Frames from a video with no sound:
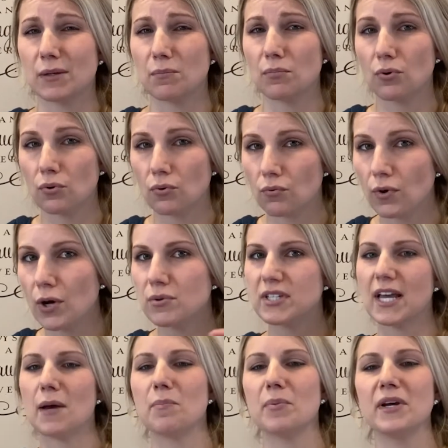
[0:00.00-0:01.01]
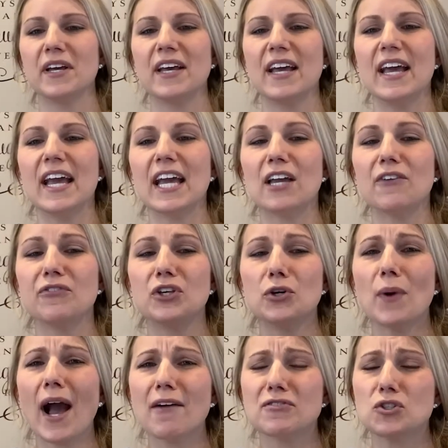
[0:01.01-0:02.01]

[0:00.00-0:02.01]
Pro tip, if you have